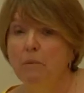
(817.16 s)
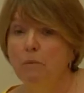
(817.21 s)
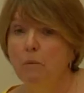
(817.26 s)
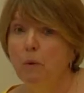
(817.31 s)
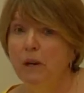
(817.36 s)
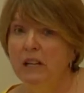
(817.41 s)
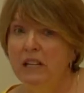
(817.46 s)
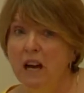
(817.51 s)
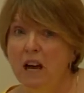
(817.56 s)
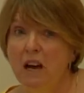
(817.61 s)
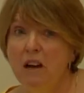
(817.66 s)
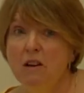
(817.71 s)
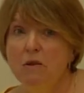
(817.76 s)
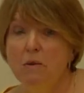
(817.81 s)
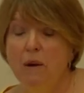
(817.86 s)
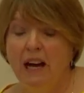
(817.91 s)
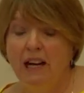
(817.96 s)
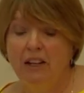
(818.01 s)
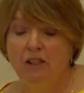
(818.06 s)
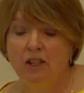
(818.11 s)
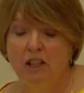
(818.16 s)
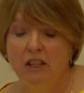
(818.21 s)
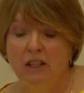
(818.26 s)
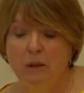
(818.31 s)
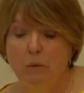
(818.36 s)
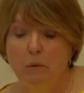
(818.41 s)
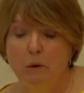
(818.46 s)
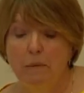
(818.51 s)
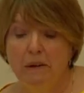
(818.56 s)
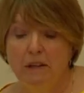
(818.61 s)
We know actually
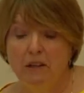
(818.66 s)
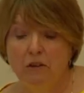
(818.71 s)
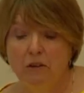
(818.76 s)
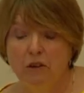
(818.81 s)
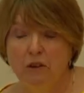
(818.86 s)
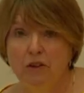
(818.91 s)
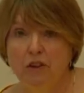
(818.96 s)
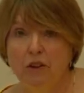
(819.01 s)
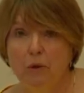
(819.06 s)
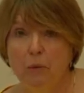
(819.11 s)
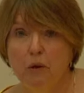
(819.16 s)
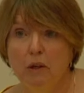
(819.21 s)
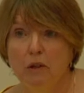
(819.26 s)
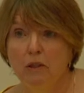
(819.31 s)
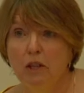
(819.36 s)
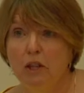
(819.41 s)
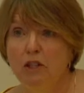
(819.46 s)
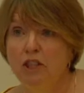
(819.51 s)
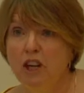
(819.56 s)
that women across the world